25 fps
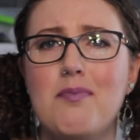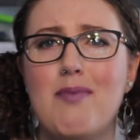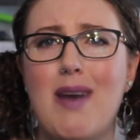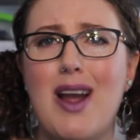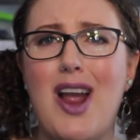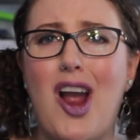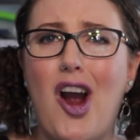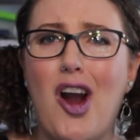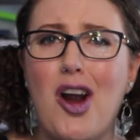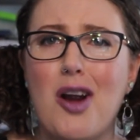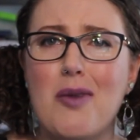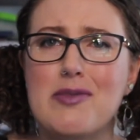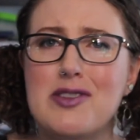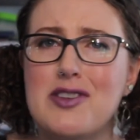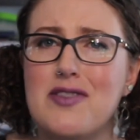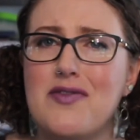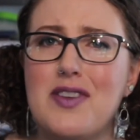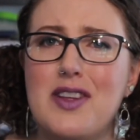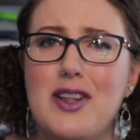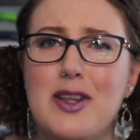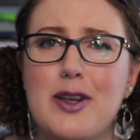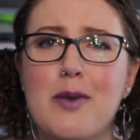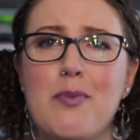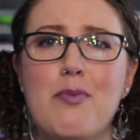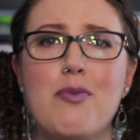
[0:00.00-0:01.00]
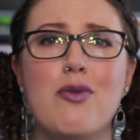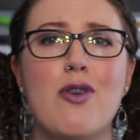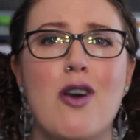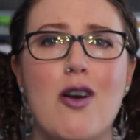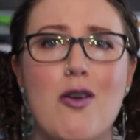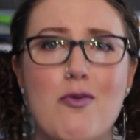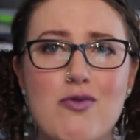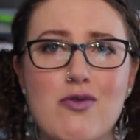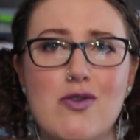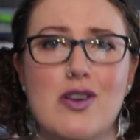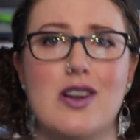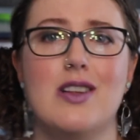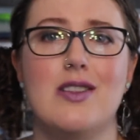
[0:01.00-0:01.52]
My arms are feeling
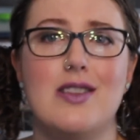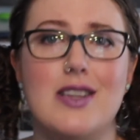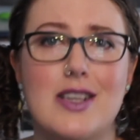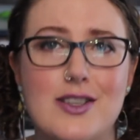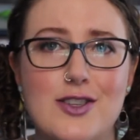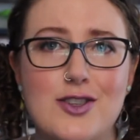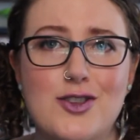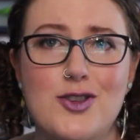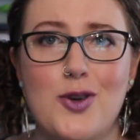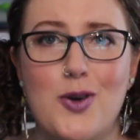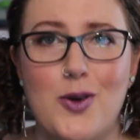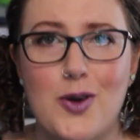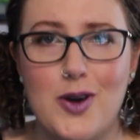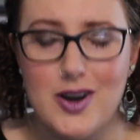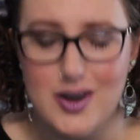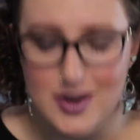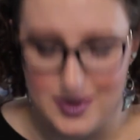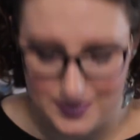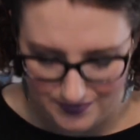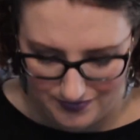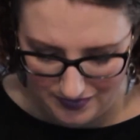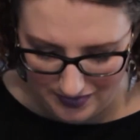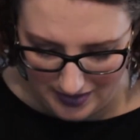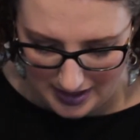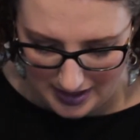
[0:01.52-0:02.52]
appropriately sore.